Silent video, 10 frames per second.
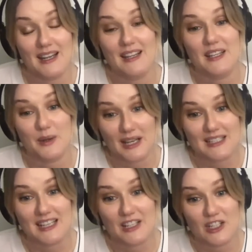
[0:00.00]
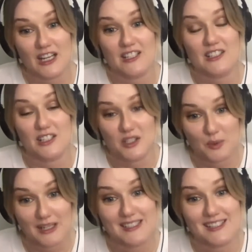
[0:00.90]
you had to get changed, because you
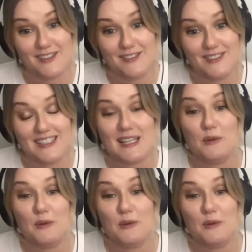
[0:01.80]
wet yourself, because that was the